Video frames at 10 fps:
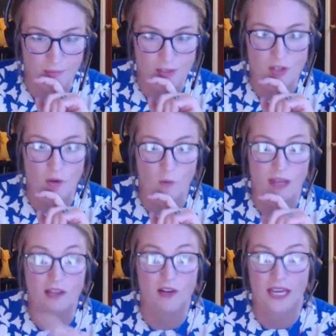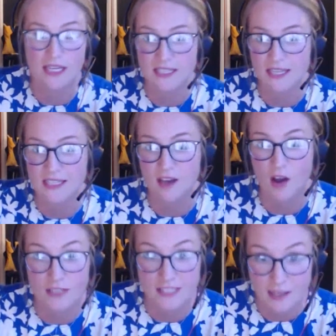So we're looking into this
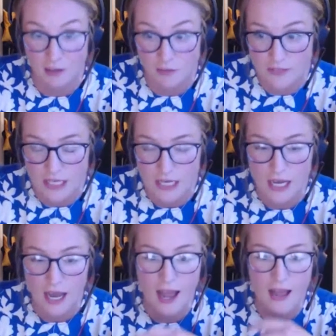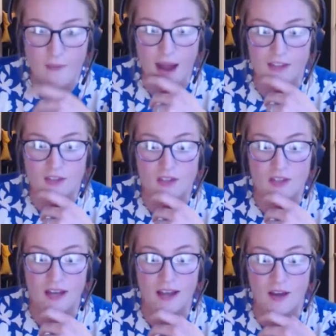ourselves, and
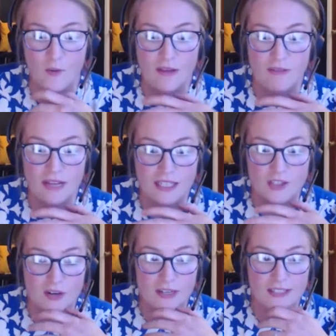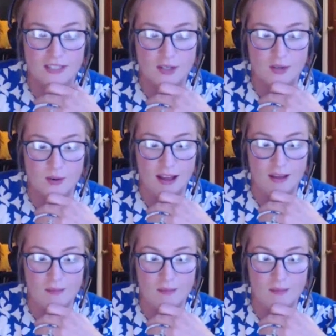we're really trying to